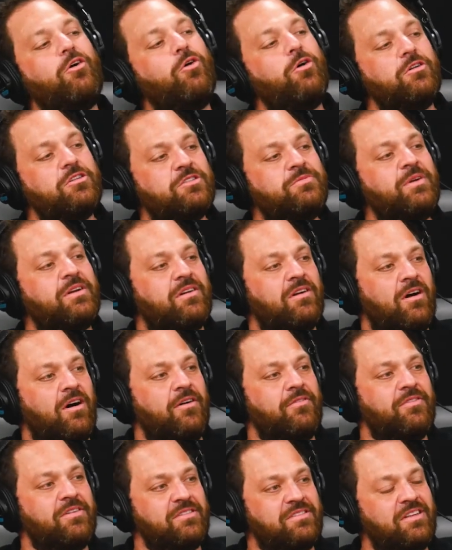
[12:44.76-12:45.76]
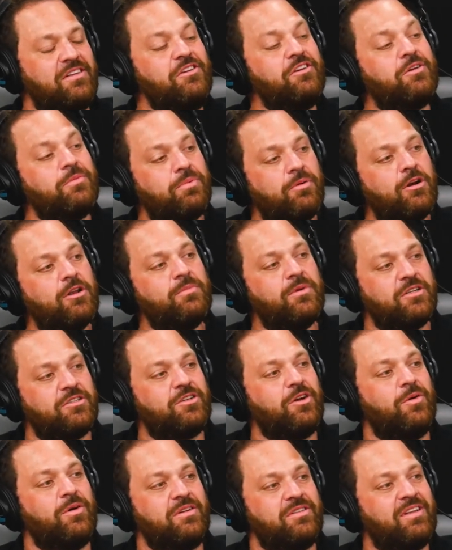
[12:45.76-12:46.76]
ultimate confidence that you could pretty much
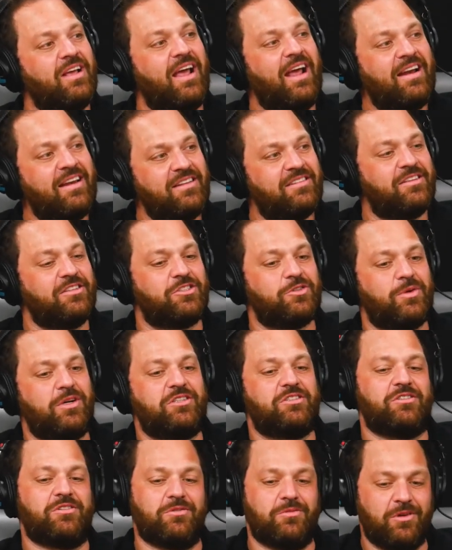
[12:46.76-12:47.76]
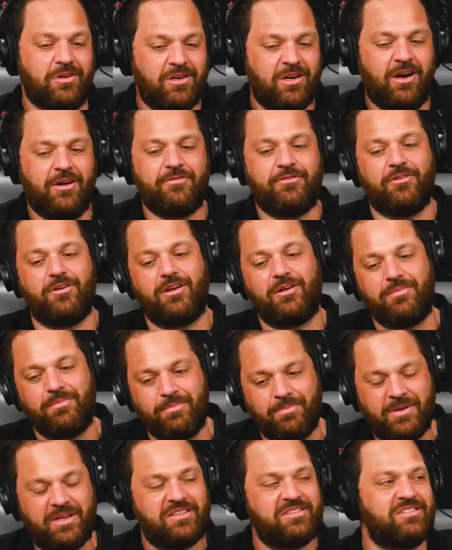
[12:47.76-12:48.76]
go into any situation, recovery,
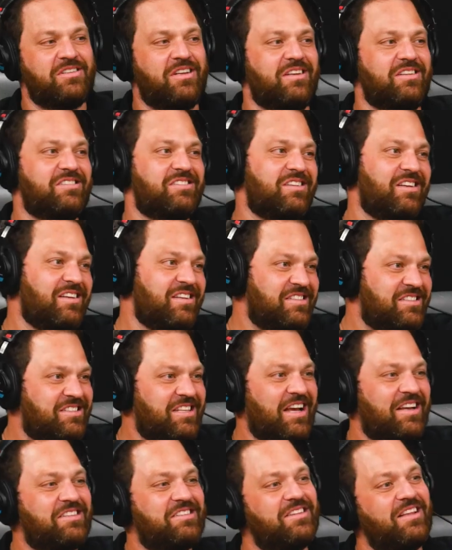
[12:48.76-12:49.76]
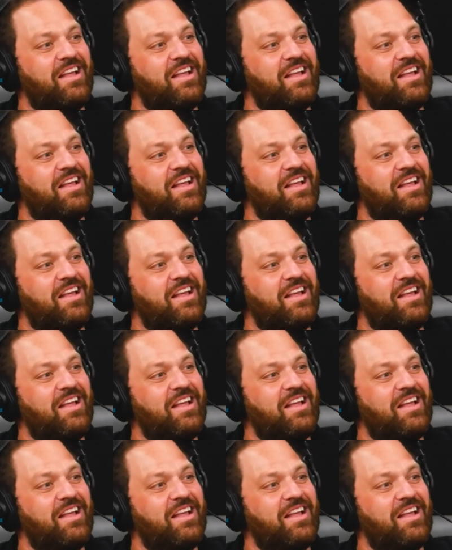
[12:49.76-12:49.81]
business, sex